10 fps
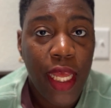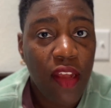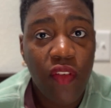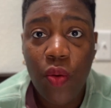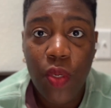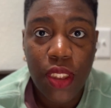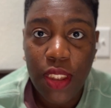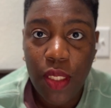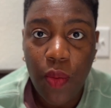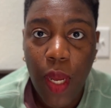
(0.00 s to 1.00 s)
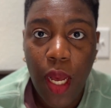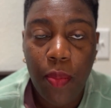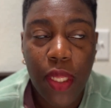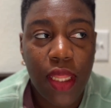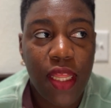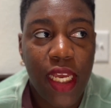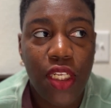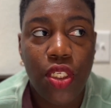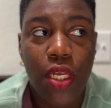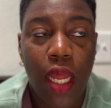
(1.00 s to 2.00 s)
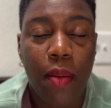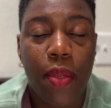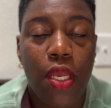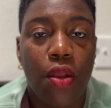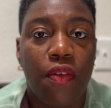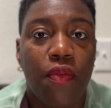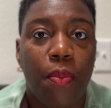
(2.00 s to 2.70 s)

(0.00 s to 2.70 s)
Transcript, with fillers: every once in a while, but they should not be your